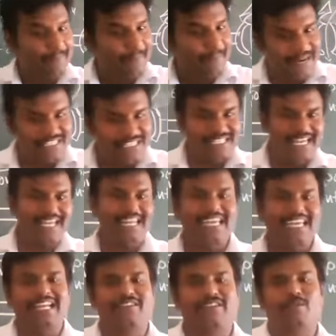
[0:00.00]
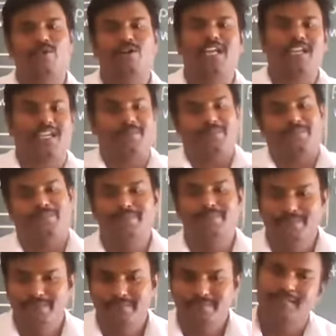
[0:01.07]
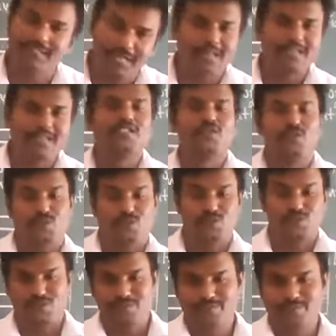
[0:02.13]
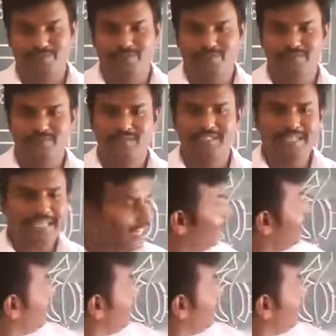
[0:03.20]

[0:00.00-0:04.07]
Medicinally in our body, doctor knows. In